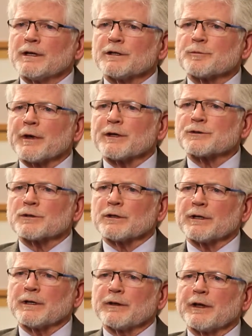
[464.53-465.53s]

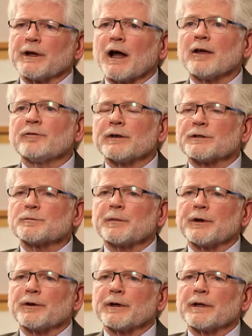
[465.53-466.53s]
especially that I've
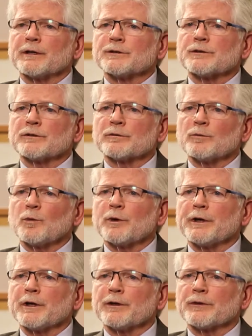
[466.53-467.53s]
experienced
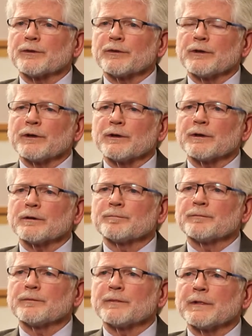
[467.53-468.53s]
with the
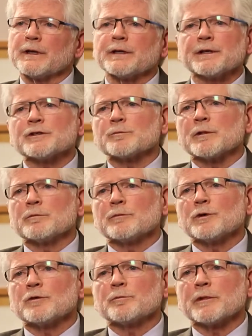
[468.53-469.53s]
Hizmet
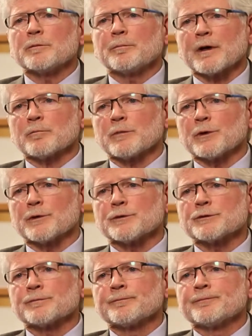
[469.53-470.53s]
movement
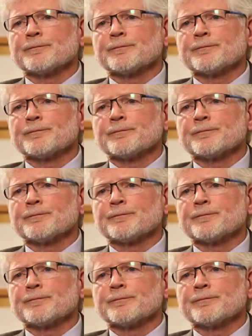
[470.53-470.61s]
members